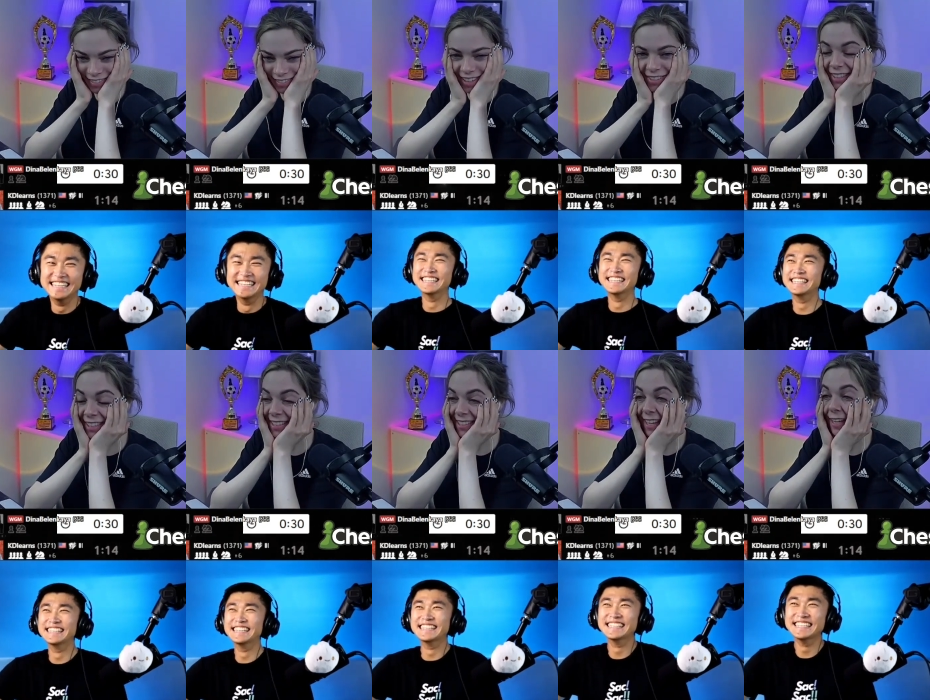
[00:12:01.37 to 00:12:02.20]

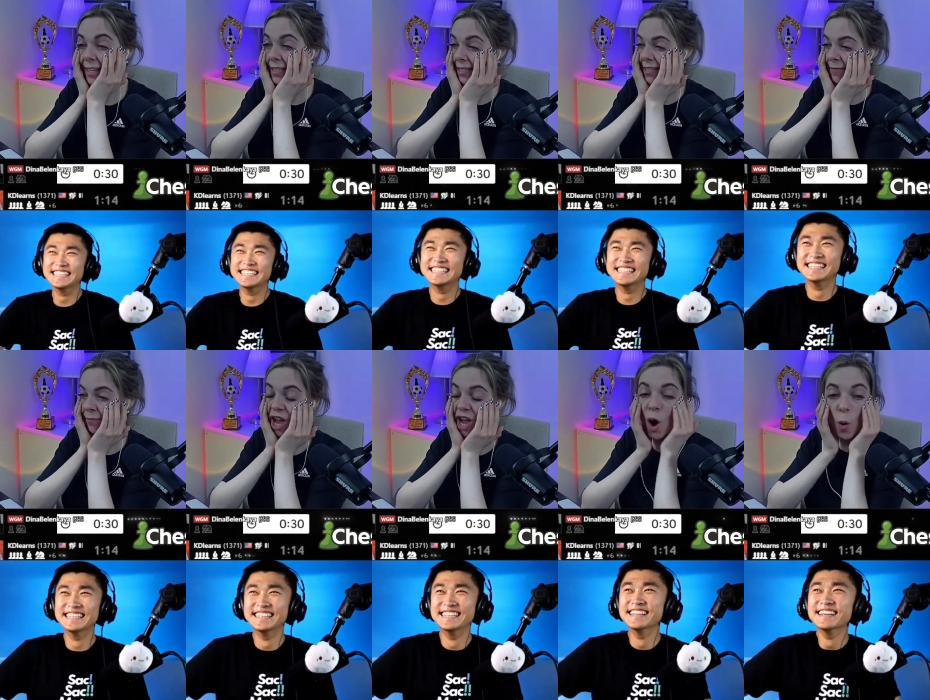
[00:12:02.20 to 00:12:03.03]
Speaker 1: Congratulations, K D.
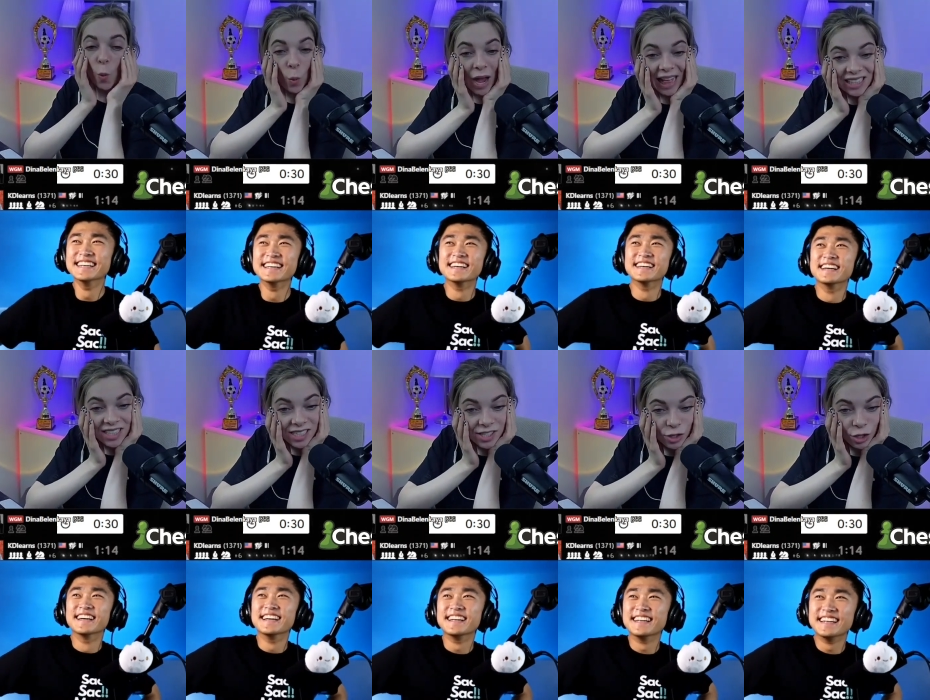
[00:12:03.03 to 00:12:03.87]
Well
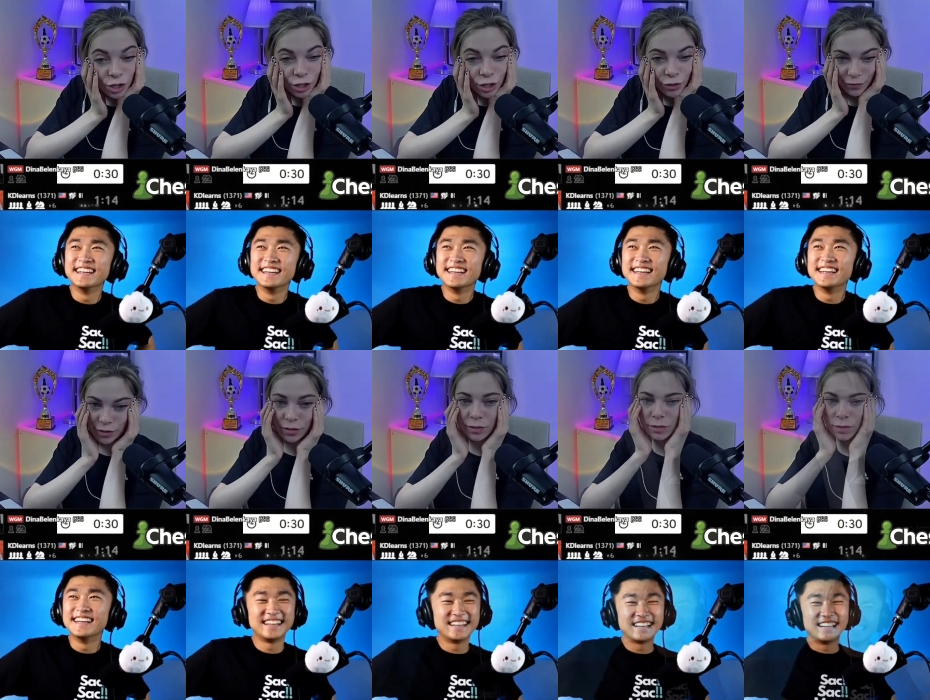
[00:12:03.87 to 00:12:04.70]

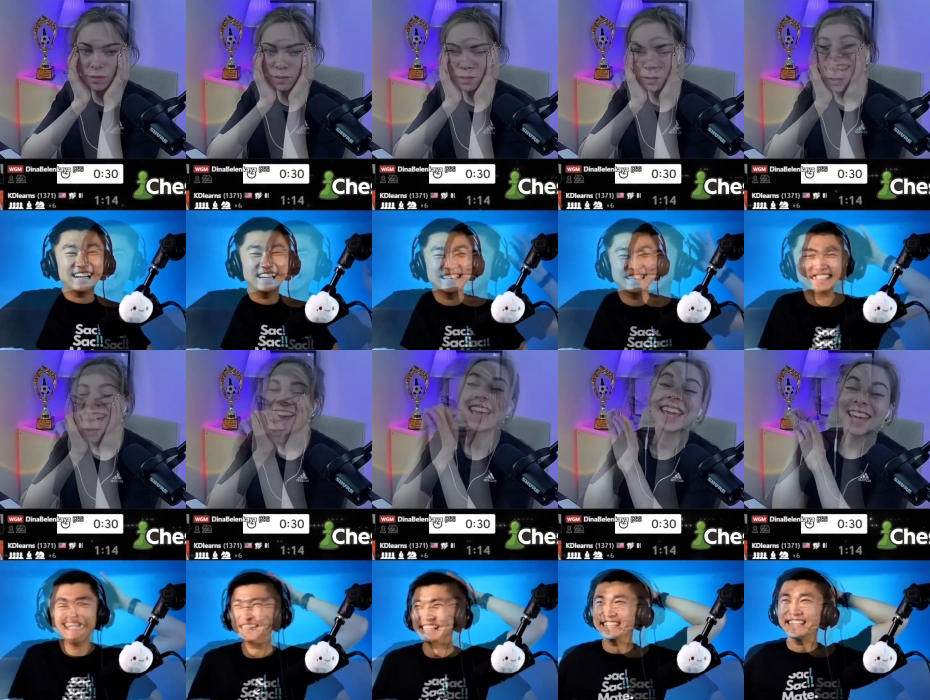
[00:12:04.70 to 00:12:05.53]
deserved.
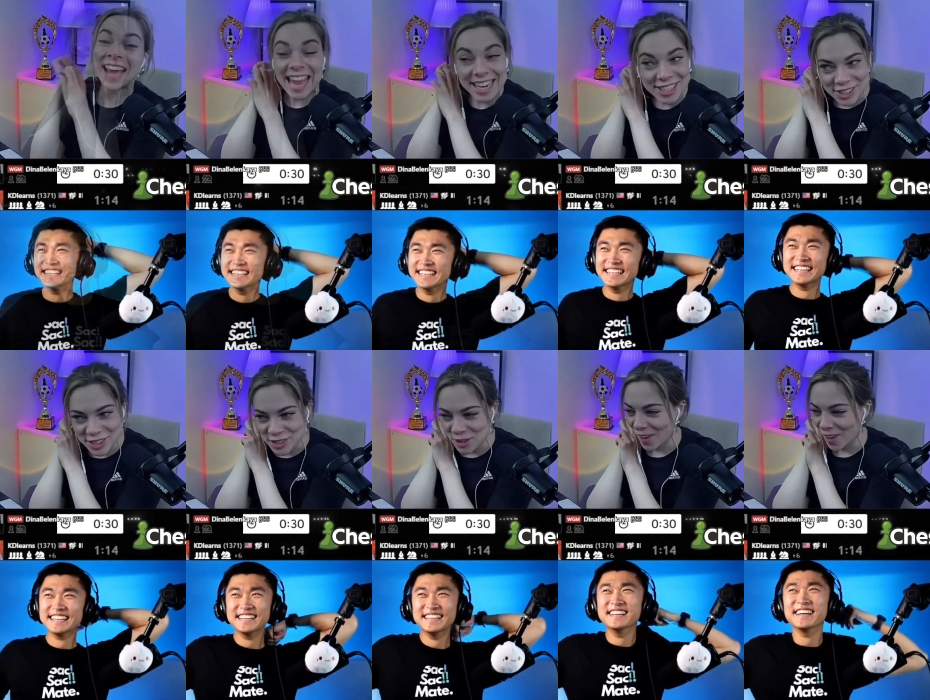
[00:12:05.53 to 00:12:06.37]
I hate
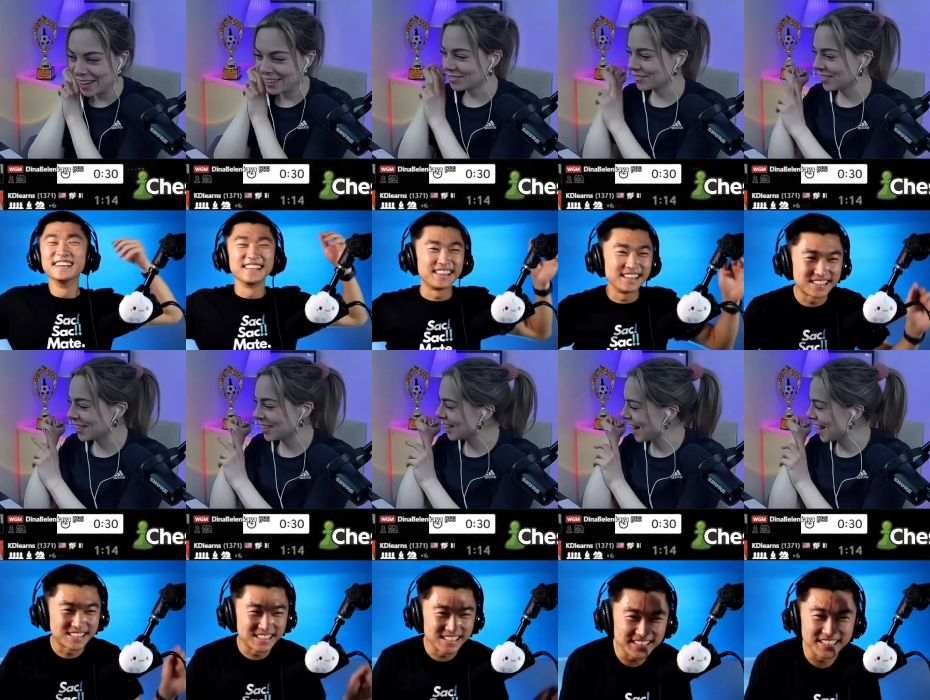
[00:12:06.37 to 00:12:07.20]
you.
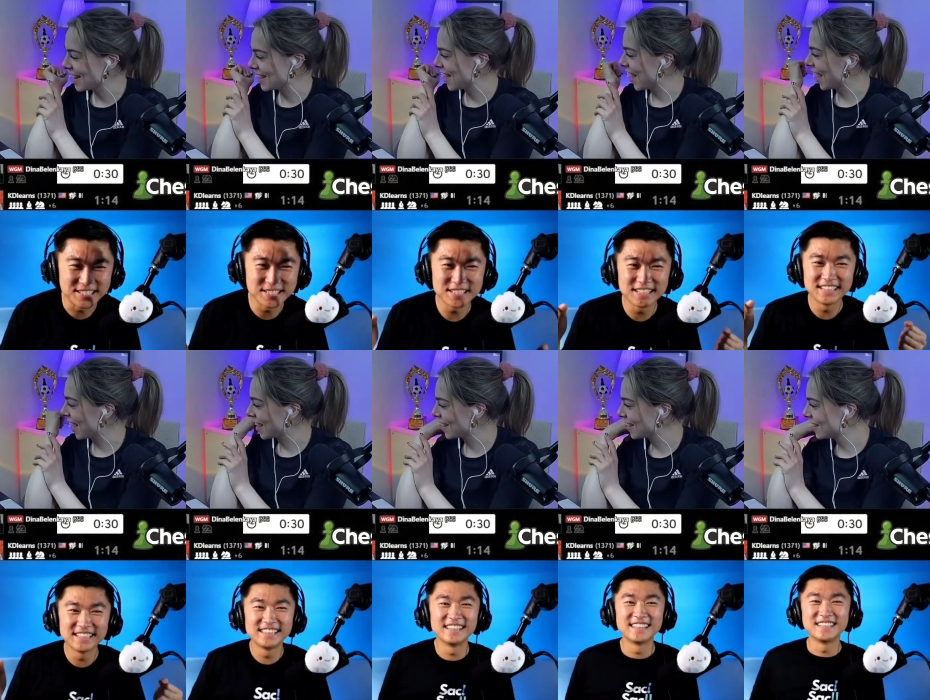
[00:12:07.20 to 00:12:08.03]
Speaker 2: Dina, this
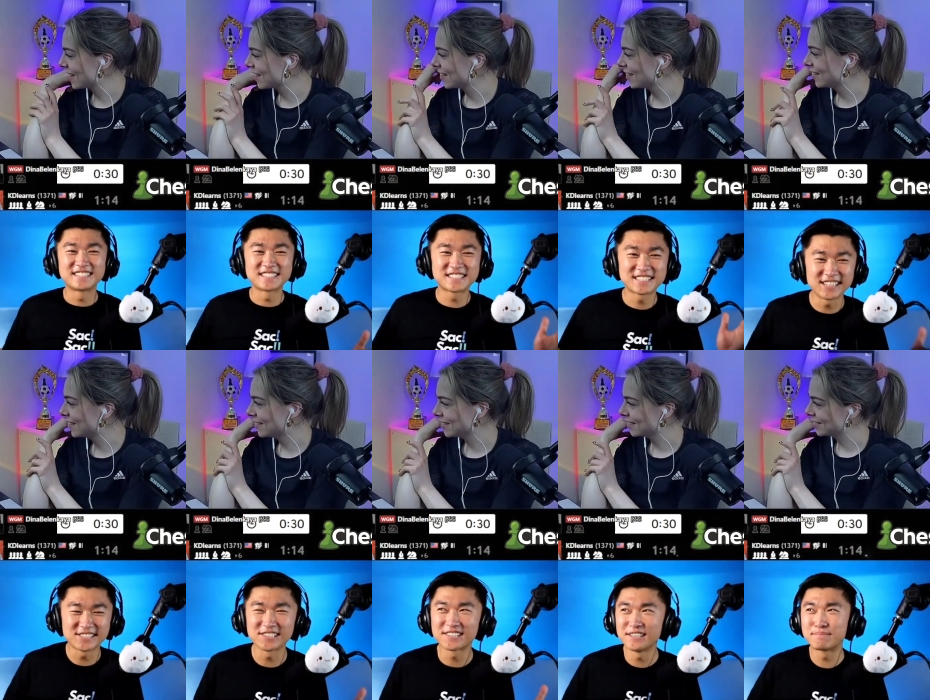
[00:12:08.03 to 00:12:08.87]
anything. is this is such a
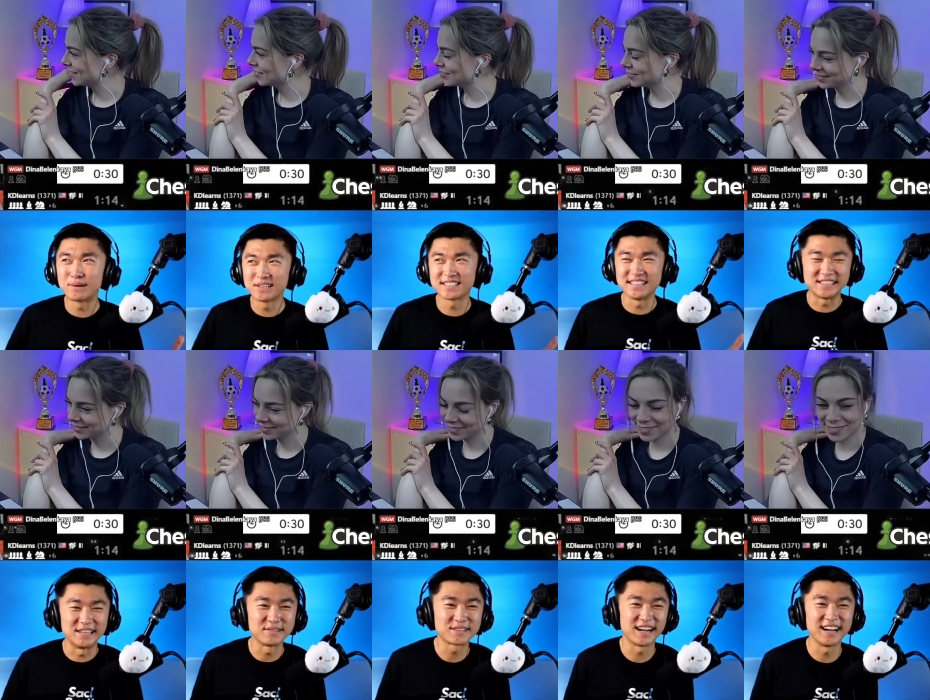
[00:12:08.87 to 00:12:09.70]
good birthday
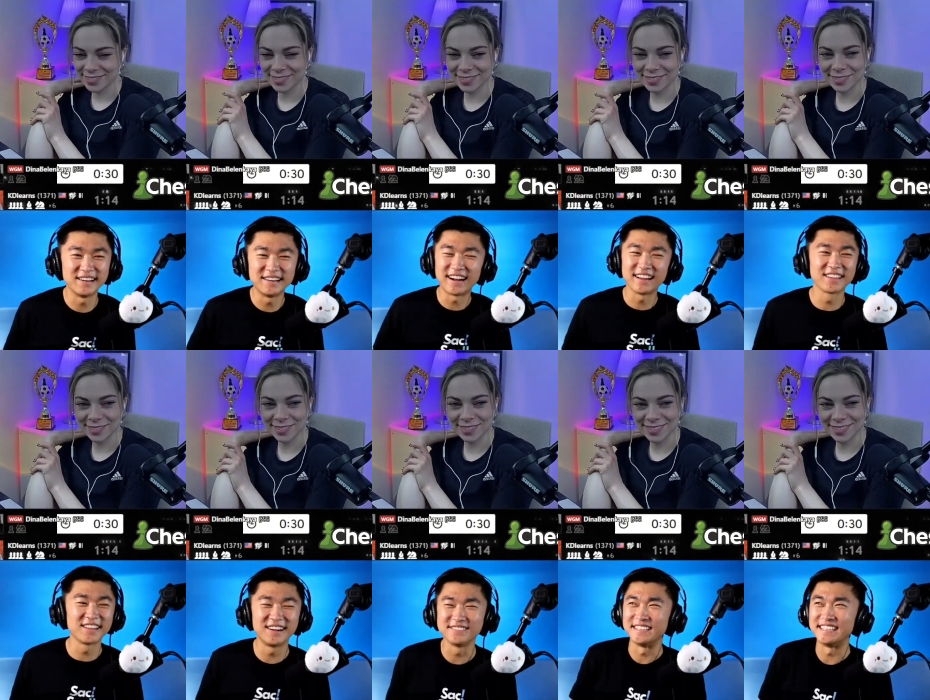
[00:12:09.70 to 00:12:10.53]
gift. I, I
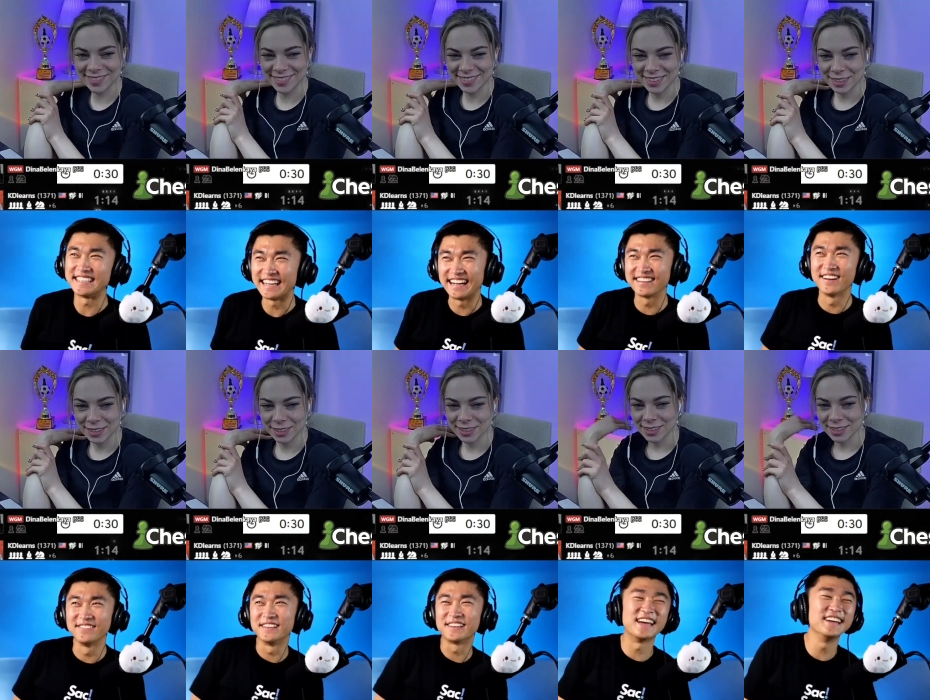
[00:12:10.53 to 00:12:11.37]
love it. I love it.
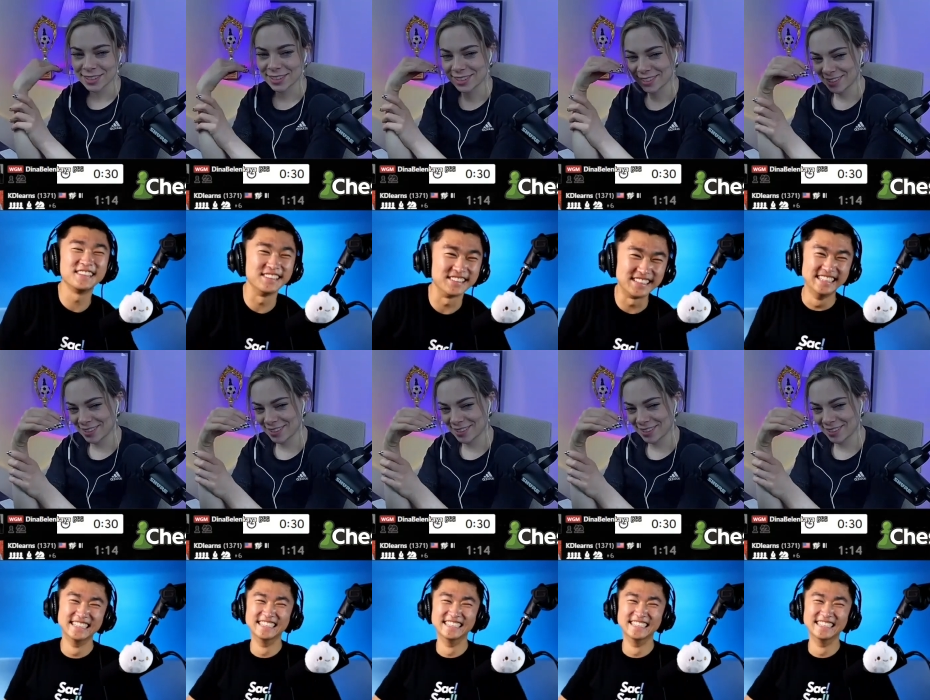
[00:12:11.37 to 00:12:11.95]
Thank you.